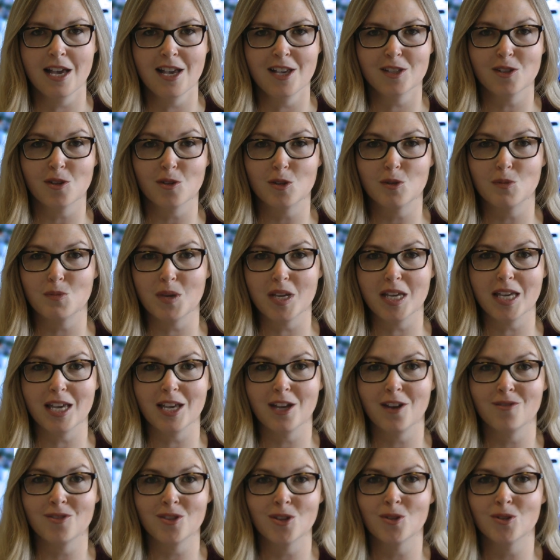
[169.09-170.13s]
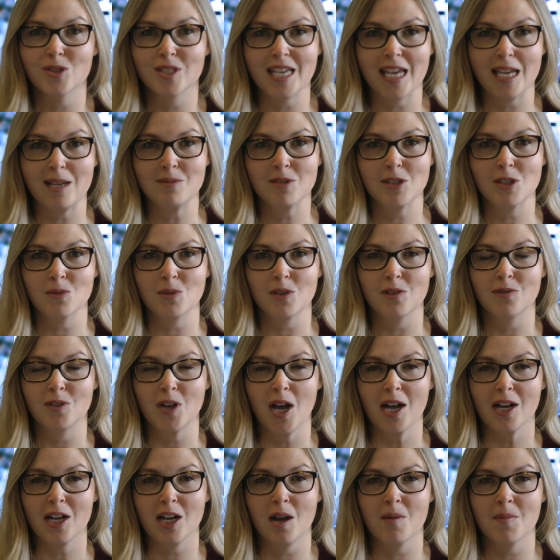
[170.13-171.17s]
So speaking of those games that we've
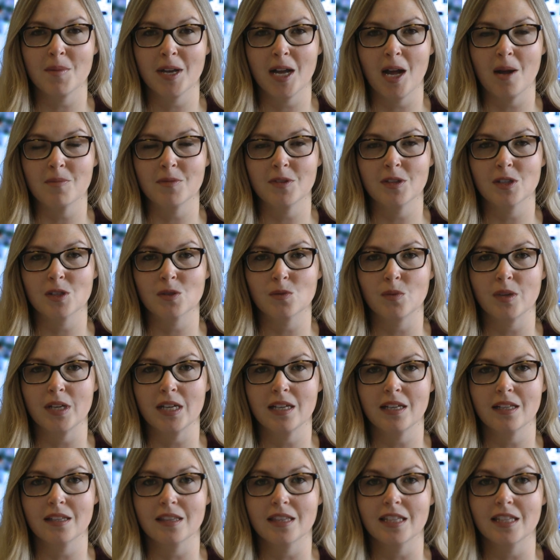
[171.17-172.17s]
got coming up this week,